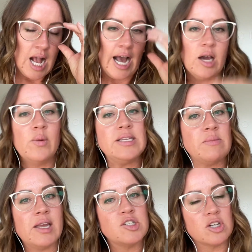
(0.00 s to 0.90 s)
I always
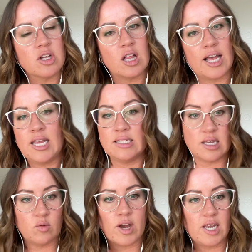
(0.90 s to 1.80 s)
make sure the client is
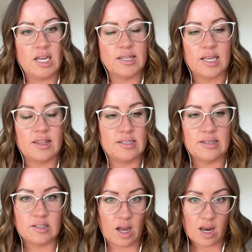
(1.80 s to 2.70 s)
in writing that this
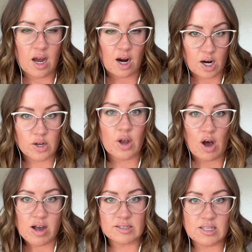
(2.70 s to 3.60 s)
is not a hard
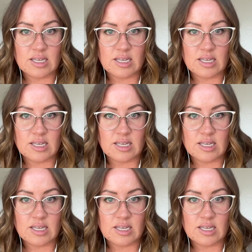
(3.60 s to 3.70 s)
cost.